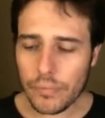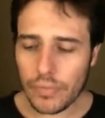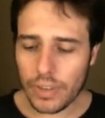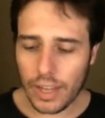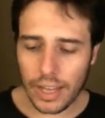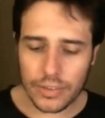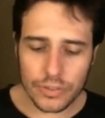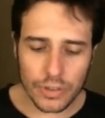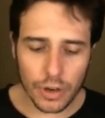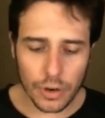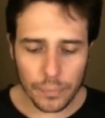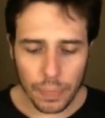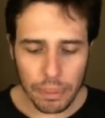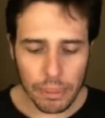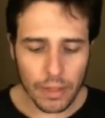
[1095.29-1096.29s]
And so
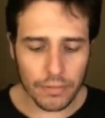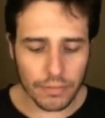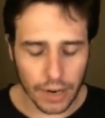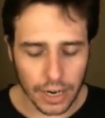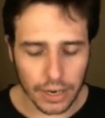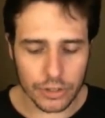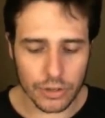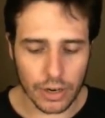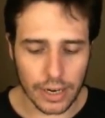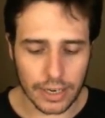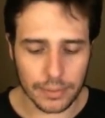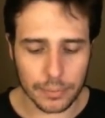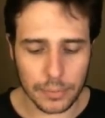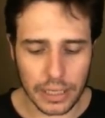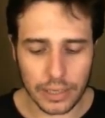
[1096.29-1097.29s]
fire
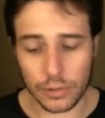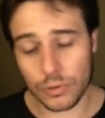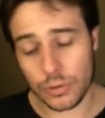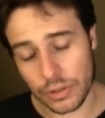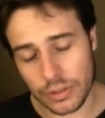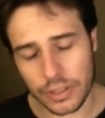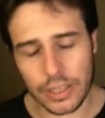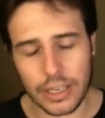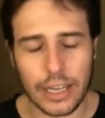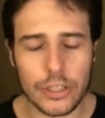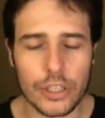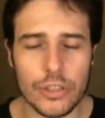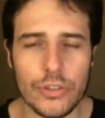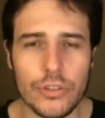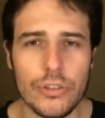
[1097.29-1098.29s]
trine, and also a
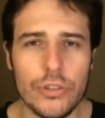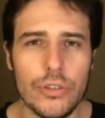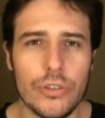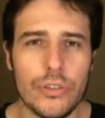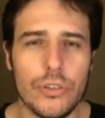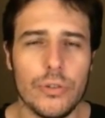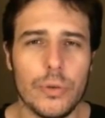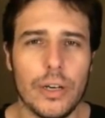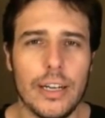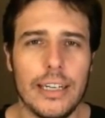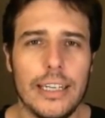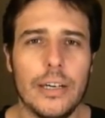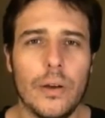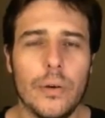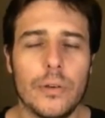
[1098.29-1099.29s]
connection to
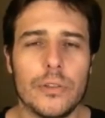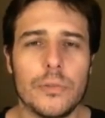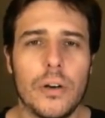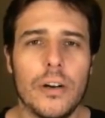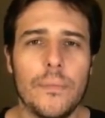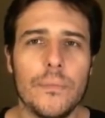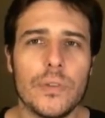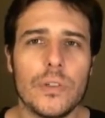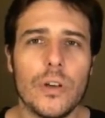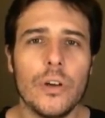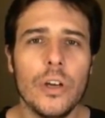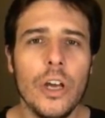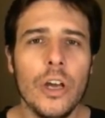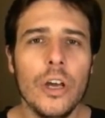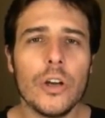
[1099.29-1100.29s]
Leo as well. So
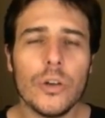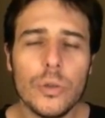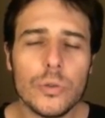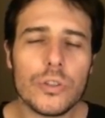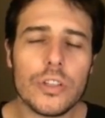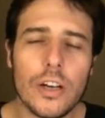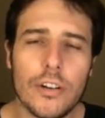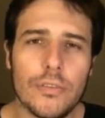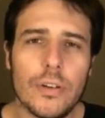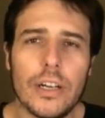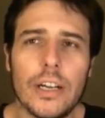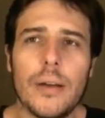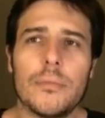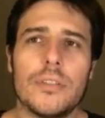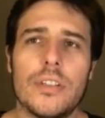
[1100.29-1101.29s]
cool stuff when it
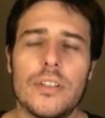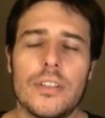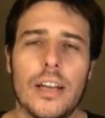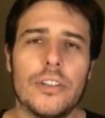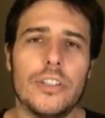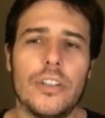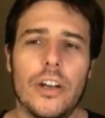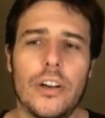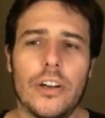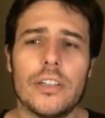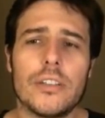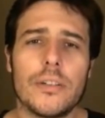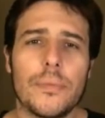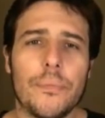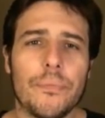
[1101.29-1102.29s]
comes to
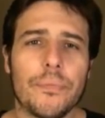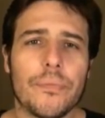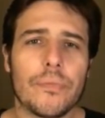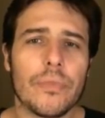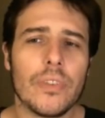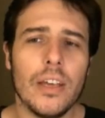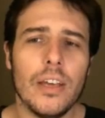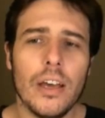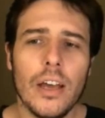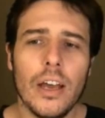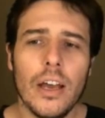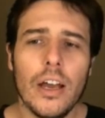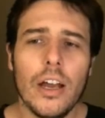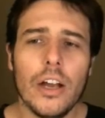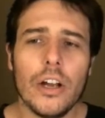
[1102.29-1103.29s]
Sagittarius.
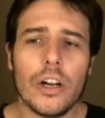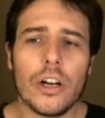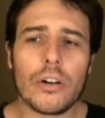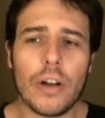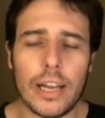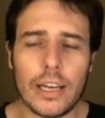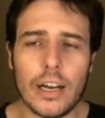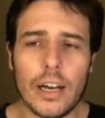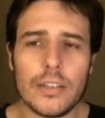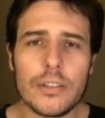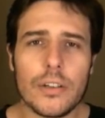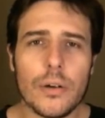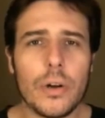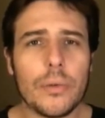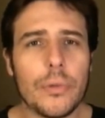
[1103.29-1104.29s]
Great,
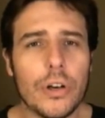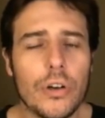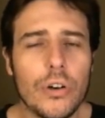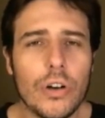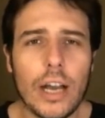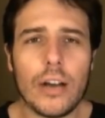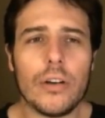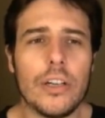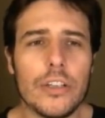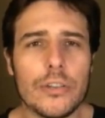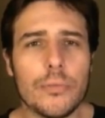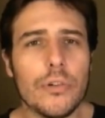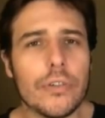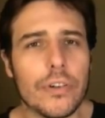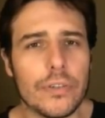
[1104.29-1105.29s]
guys. What I'm going to do now
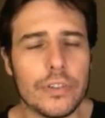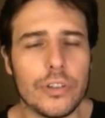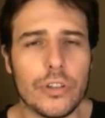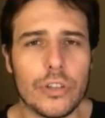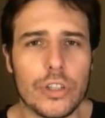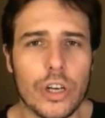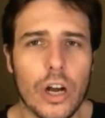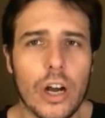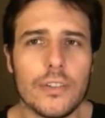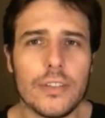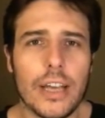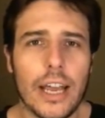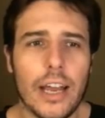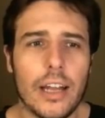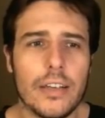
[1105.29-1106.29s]
is move over to the chart
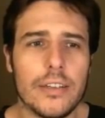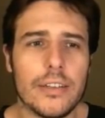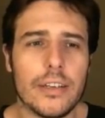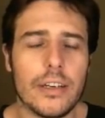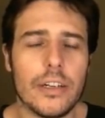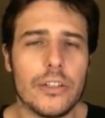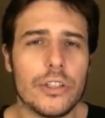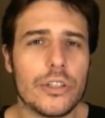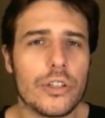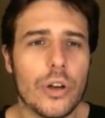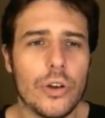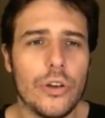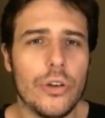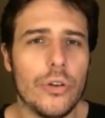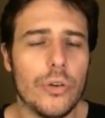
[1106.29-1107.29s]
and just
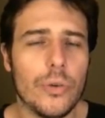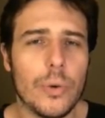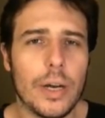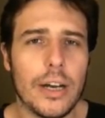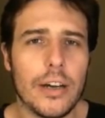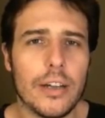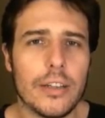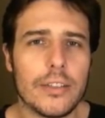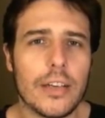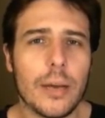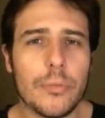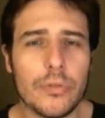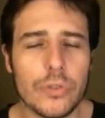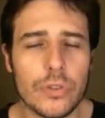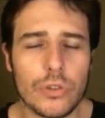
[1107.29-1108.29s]
show you the
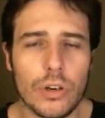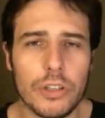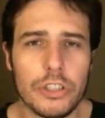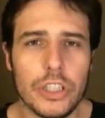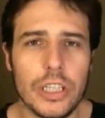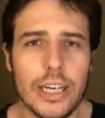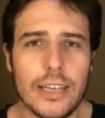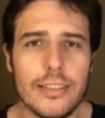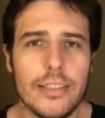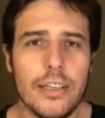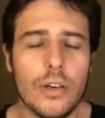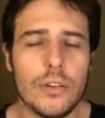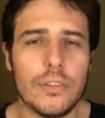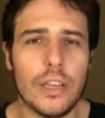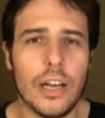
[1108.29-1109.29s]
type of astrology that I
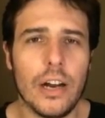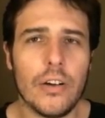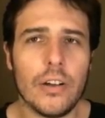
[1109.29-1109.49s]
see over there.